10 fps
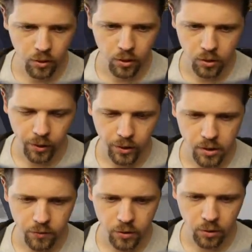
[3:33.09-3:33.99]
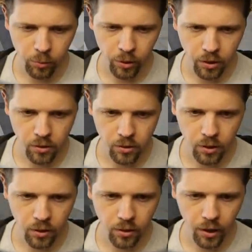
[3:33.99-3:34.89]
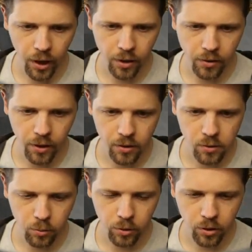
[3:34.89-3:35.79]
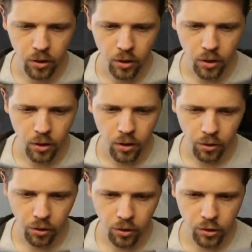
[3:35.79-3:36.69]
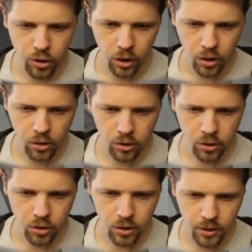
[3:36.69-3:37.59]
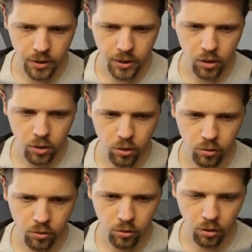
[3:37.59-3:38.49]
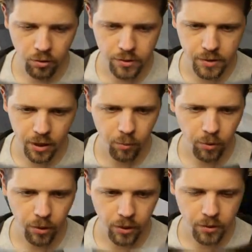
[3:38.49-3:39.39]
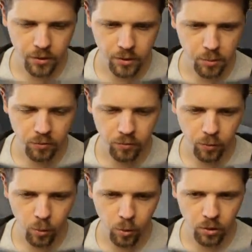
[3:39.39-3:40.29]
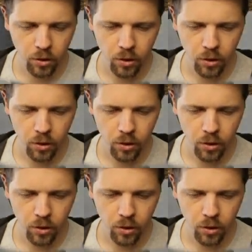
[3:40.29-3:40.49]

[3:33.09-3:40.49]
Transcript: So I got to see if there's some way I can hack that to work. Nothing changed here. All the same things as before.